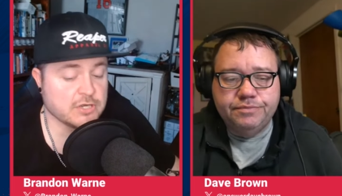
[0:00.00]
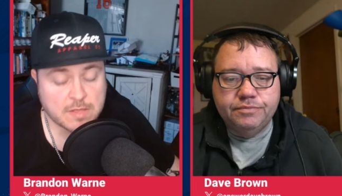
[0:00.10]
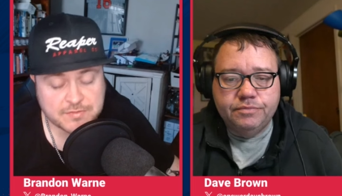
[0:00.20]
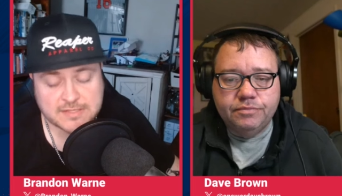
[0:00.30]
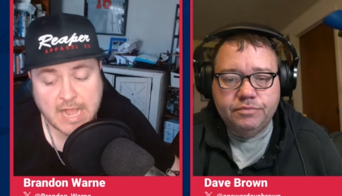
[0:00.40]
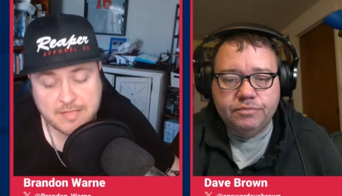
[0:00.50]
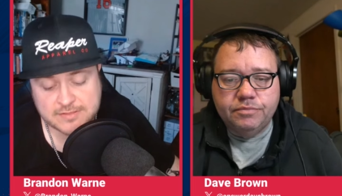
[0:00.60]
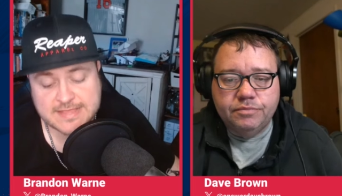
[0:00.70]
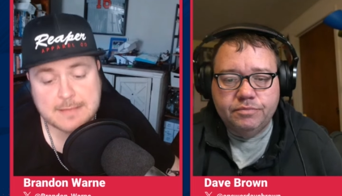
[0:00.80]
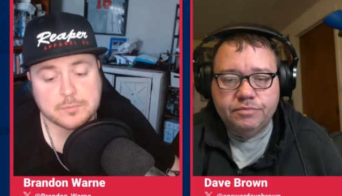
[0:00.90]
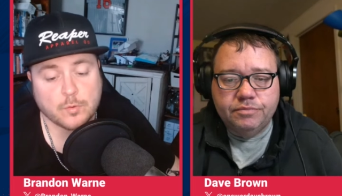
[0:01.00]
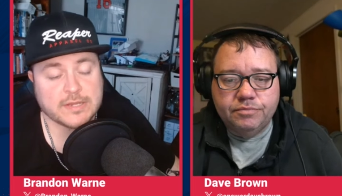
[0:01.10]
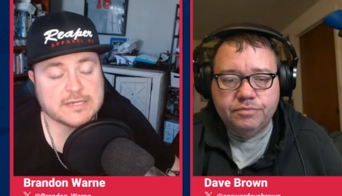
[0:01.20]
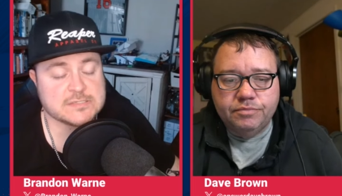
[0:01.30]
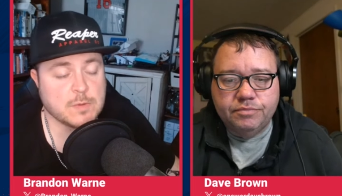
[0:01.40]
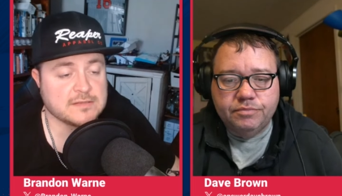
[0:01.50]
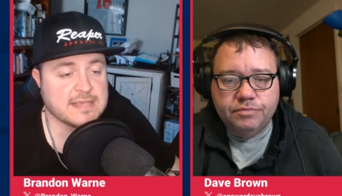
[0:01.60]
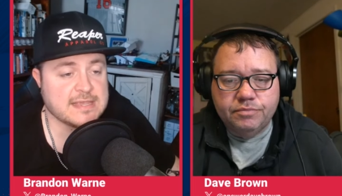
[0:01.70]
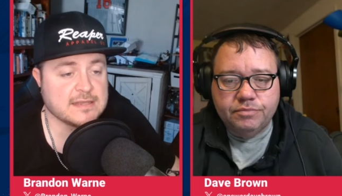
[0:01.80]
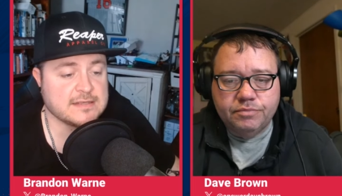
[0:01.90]
Speaker 1: So I think I think that point is well
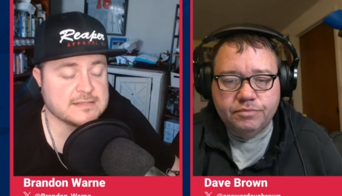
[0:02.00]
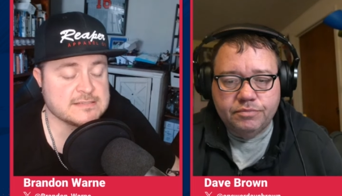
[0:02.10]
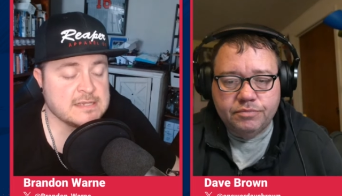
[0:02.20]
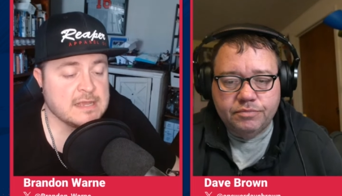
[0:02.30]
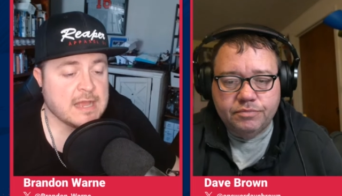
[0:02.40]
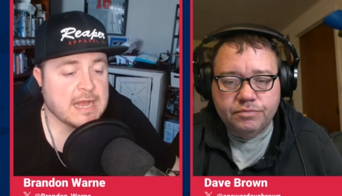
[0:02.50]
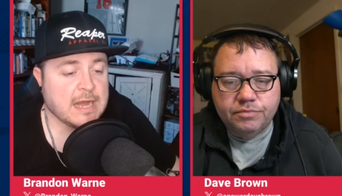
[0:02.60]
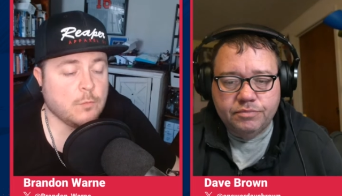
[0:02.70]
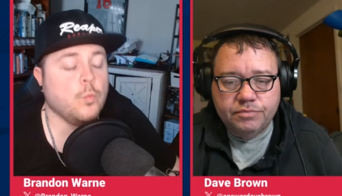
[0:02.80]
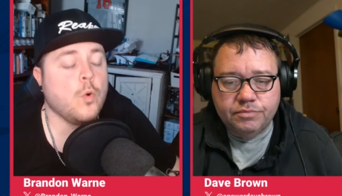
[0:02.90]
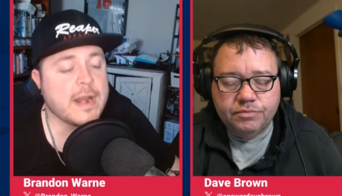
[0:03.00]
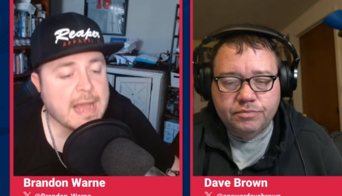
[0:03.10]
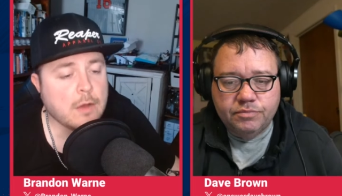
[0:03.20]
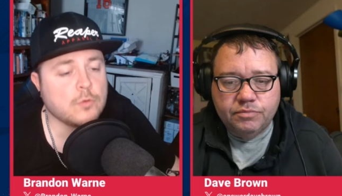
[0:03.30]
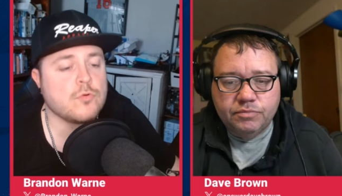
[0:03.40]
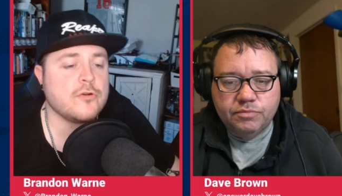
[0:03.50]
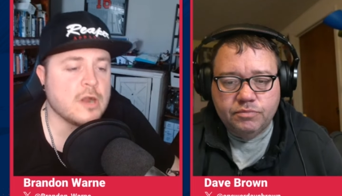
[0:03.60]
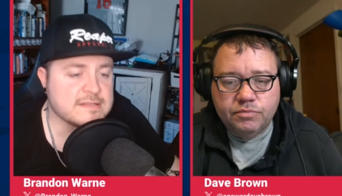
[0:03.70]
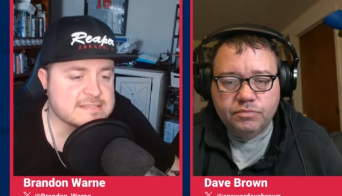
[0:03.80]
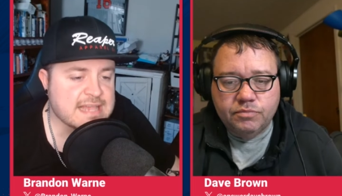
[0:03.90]
taken because uh, one out, runner
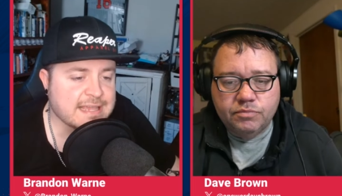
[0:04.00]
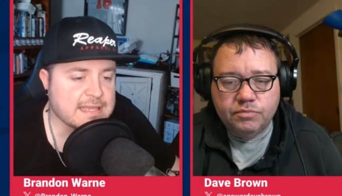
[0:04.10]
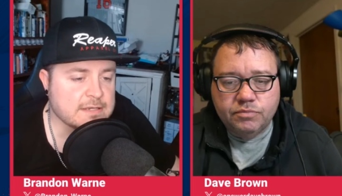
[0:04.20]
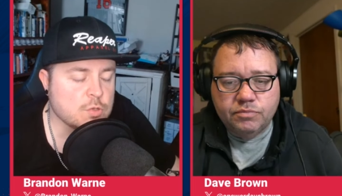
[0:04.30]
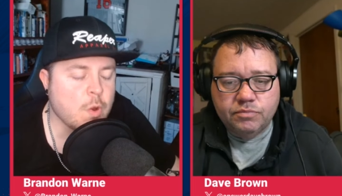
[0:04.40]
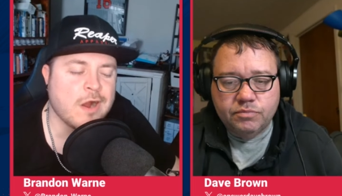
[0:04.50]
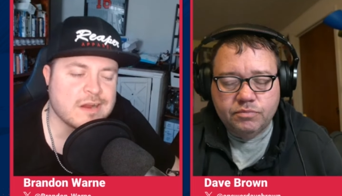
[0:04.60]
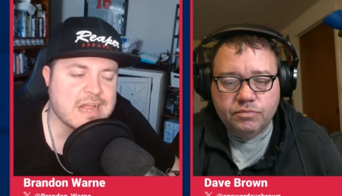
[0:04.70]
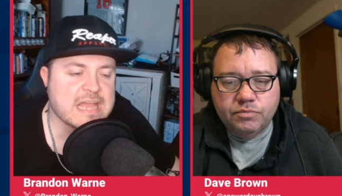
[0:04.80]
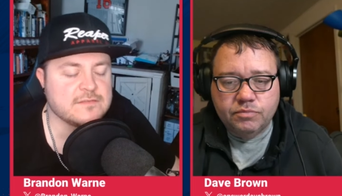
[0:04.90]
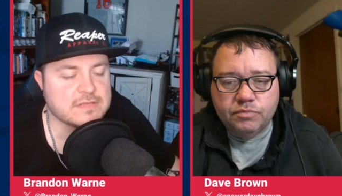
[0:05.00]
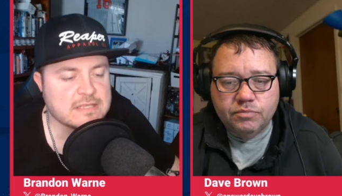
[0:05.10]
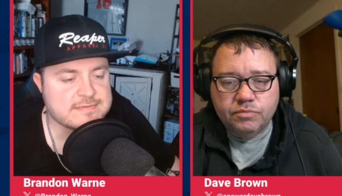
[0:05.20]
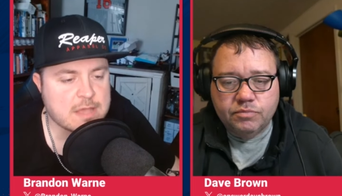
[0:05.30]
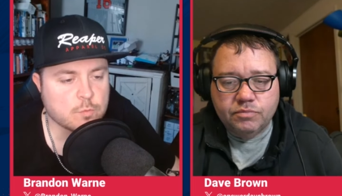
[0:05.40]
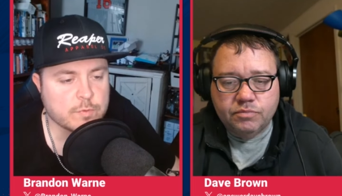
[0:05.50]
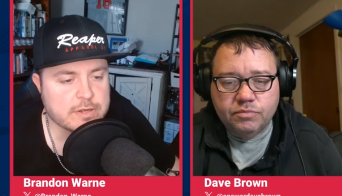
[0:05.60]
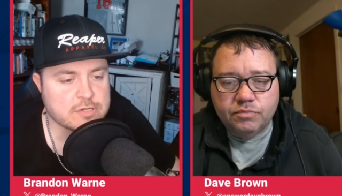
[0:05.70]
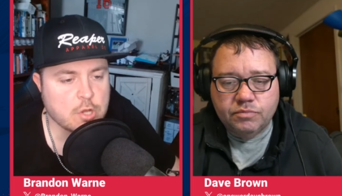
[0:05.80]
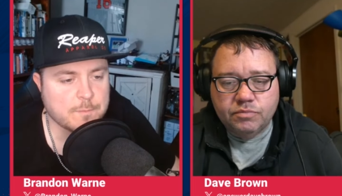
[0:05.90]
on second, you are kind of in that
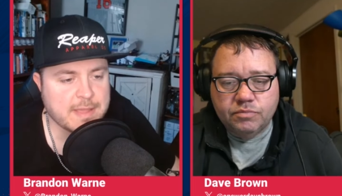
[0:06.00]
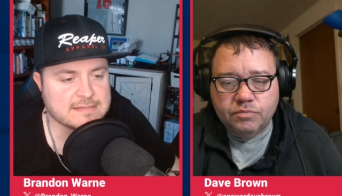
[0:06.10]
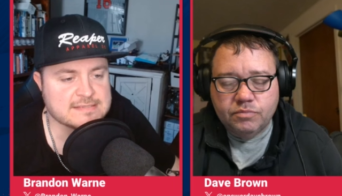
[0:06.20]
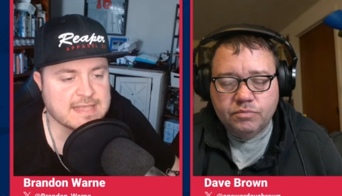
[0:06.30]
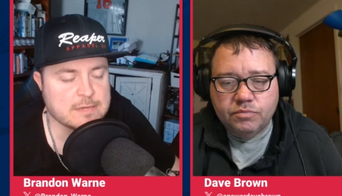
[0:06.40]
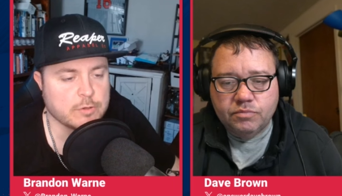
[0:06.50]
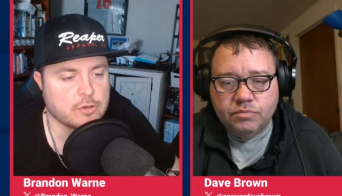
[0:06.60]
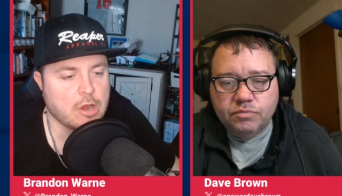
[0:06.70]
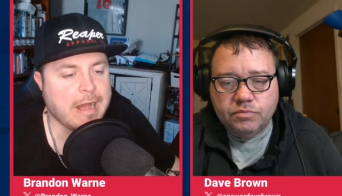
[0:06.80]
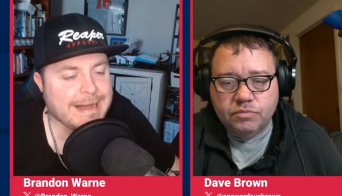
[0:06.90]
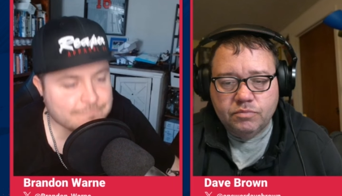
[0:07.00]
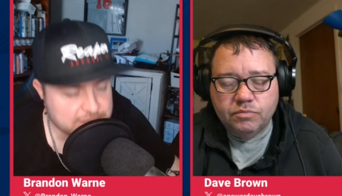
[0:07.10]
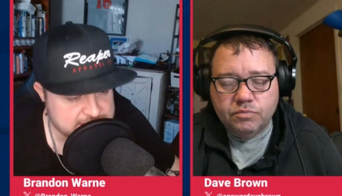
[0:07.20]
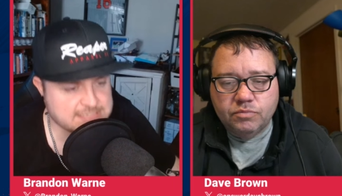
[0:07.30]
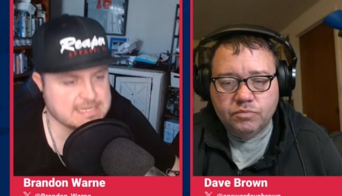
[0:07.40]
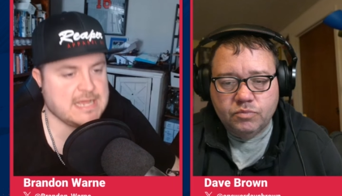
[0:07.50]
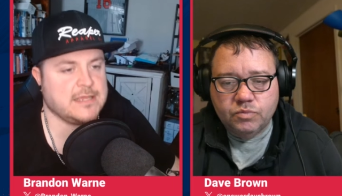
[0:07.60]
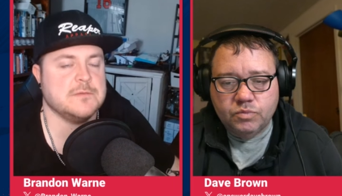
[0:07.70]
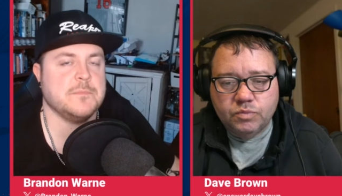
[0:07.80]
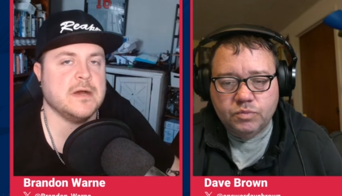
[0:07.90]
weird no man's land where you're obviously not
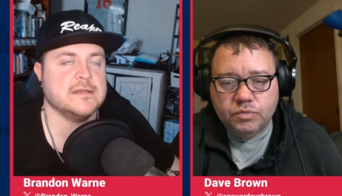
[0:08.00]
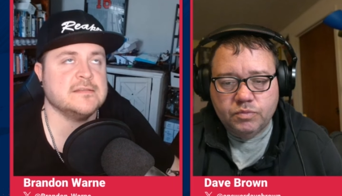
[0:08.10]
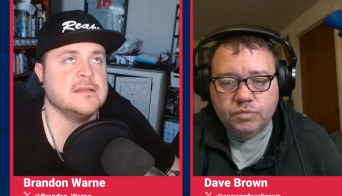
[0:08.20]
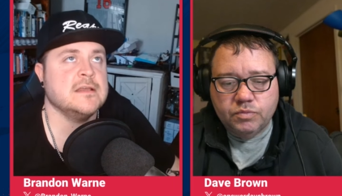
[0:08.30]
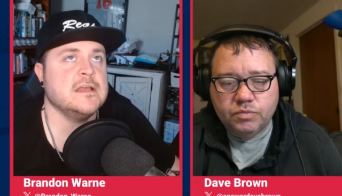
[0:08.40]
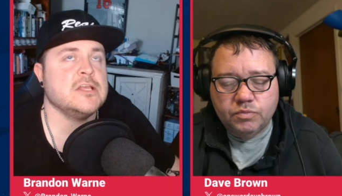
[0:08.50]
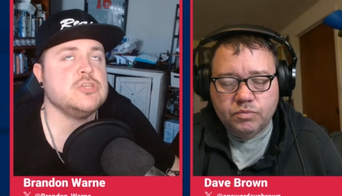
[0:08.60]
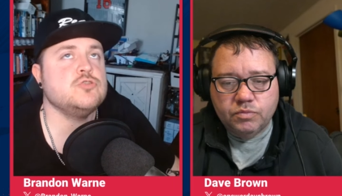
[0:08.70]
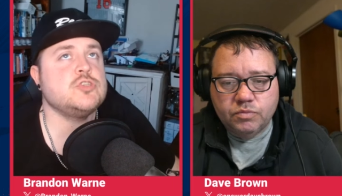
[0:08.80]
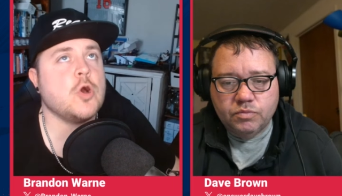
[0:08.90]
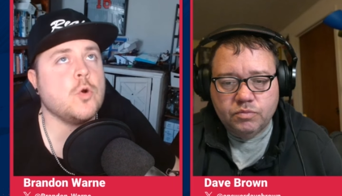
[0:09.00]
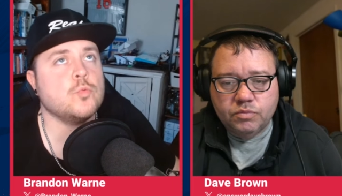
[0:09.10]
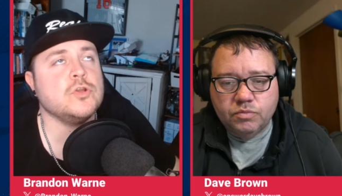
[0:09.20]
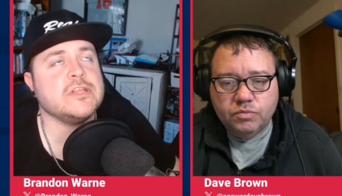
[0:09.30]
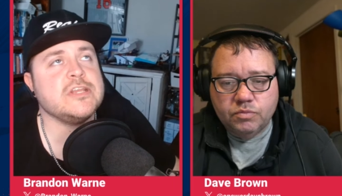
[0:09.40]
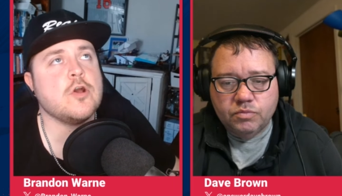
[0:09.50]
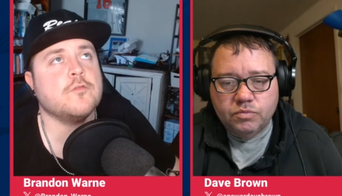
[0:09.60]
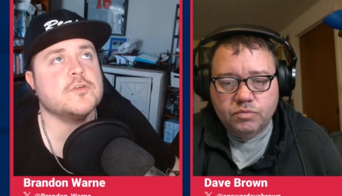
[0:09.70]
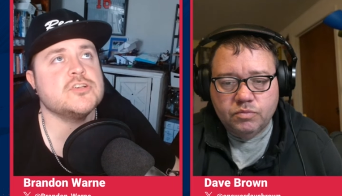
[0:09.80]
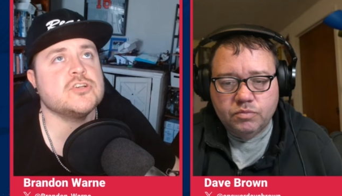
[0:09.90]
going to bunt you don't really know
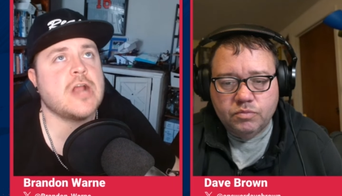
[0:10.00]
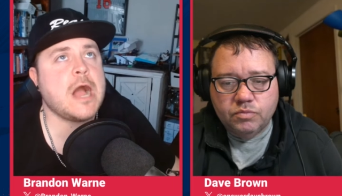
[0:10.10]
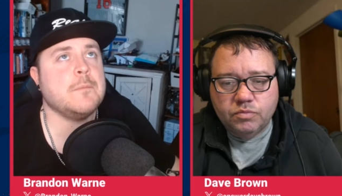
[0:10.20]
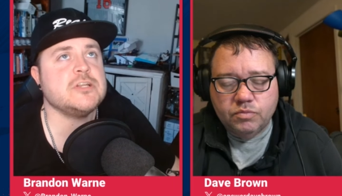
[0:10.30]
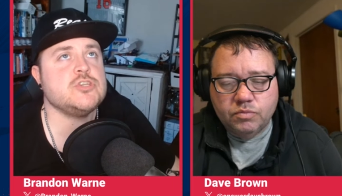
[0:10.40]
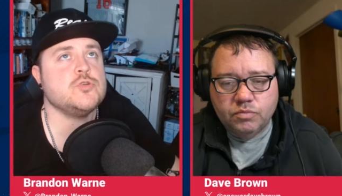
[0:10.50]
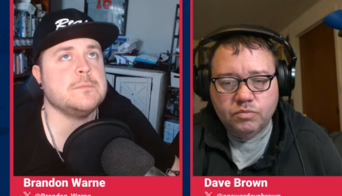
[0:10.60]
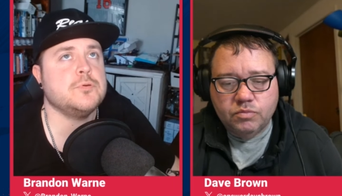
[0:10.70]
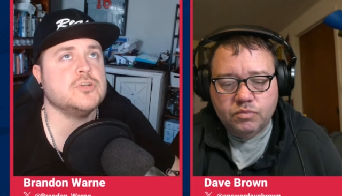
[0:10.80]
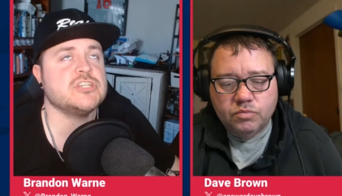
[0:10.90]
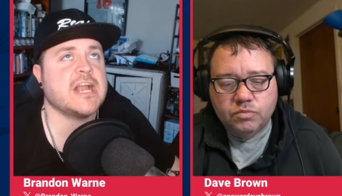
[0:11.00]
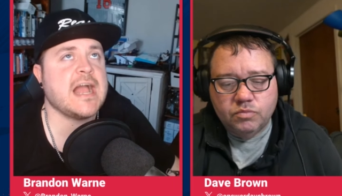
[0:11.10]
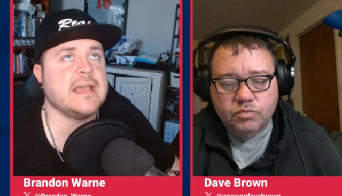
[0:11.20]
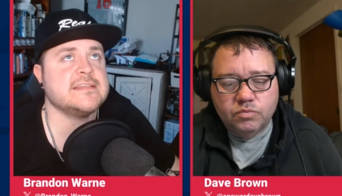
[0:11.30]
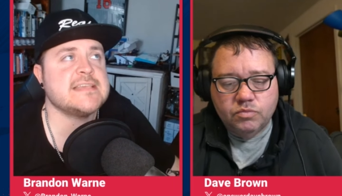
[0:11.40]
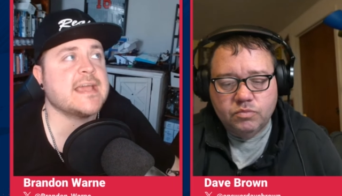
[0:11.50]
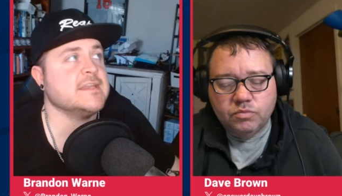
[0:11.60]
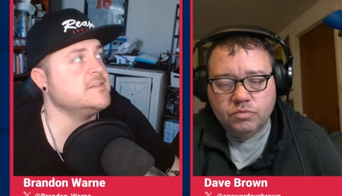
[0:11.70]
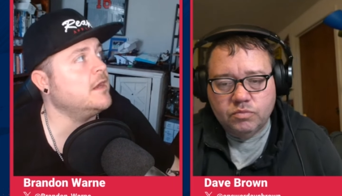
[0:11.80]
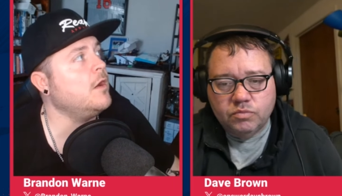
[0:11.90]
for sure how much you can push a guy
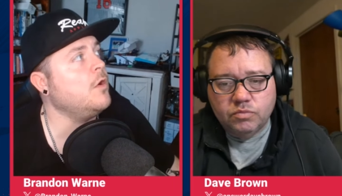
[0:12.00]
second to